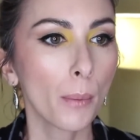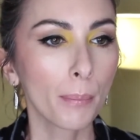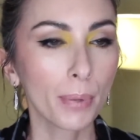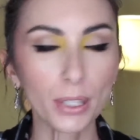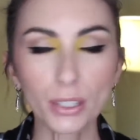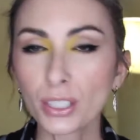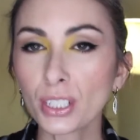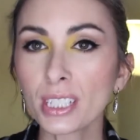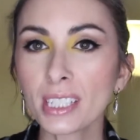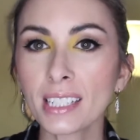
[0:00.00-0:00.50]

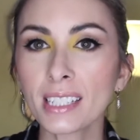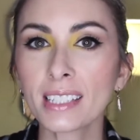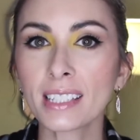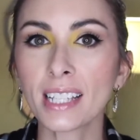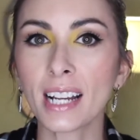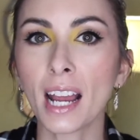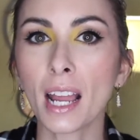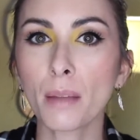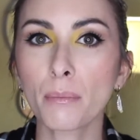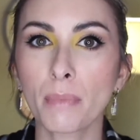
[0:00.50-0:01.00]
purchases
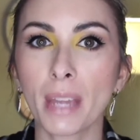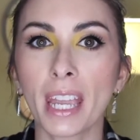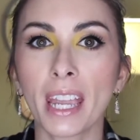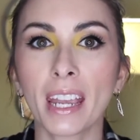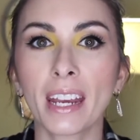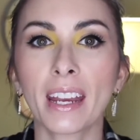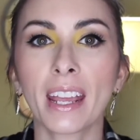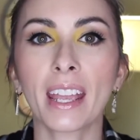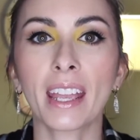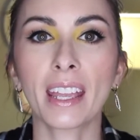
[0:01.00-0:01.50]
that I
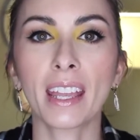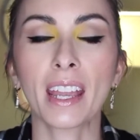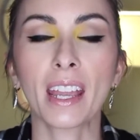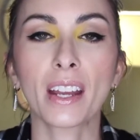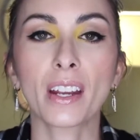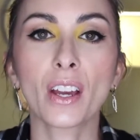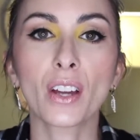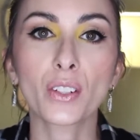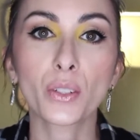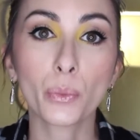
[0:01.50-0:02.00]
made
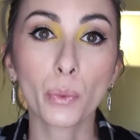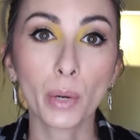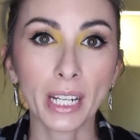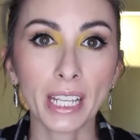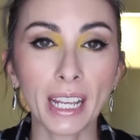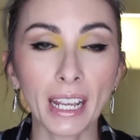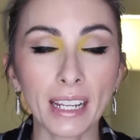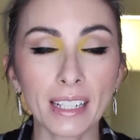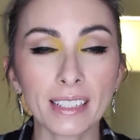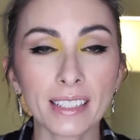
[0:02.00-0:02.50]
in
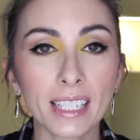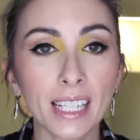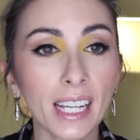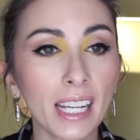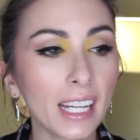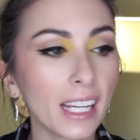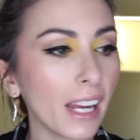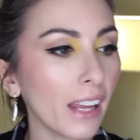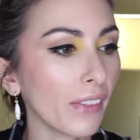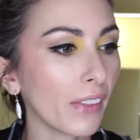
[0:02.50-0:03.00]

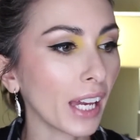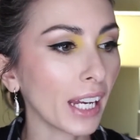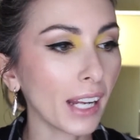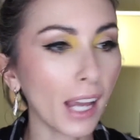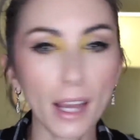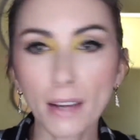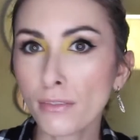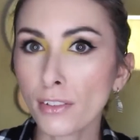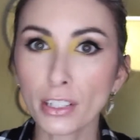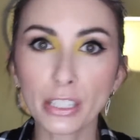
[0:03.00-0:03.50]
2018 that
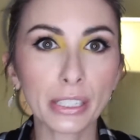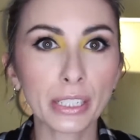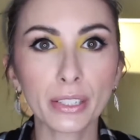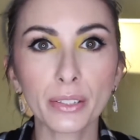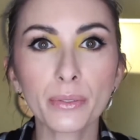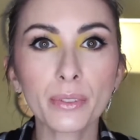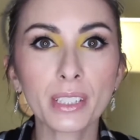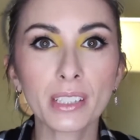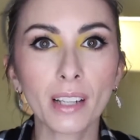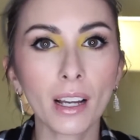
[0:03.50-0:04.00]
I've already
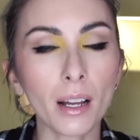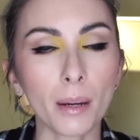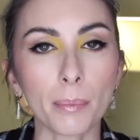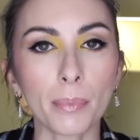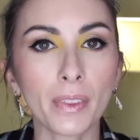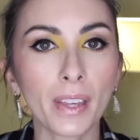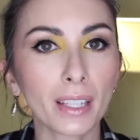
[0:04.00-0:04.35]
used up,